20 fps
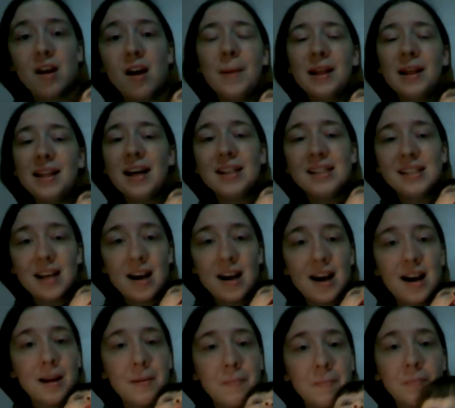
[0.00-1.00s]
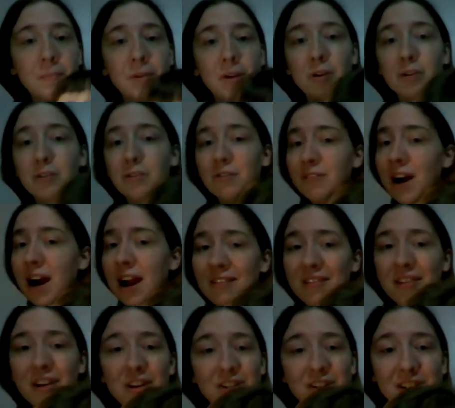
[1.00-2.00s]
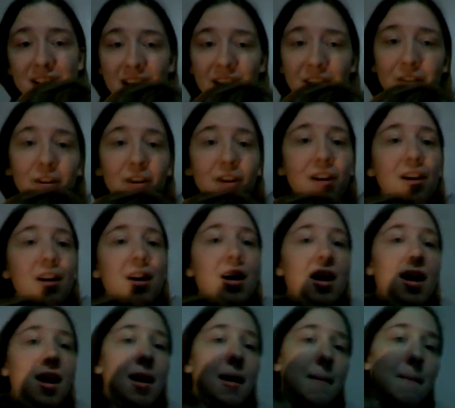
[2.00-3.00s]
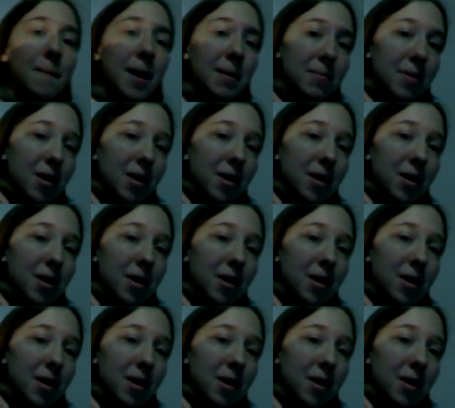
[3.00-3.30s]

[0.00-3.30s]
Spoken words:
By that time, 5 years later, my